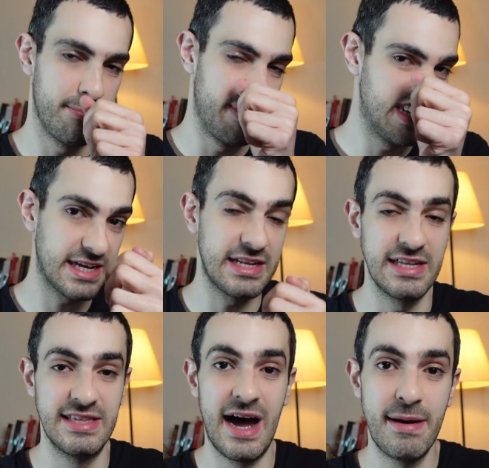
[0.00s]

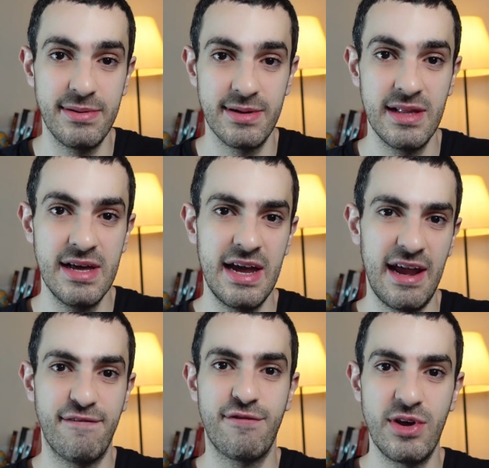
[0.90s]
basically double
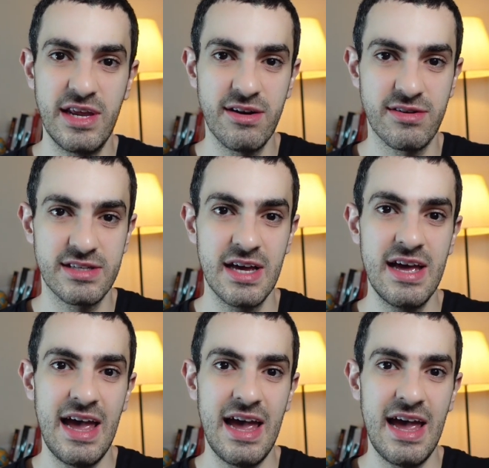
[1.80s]
in 3 years,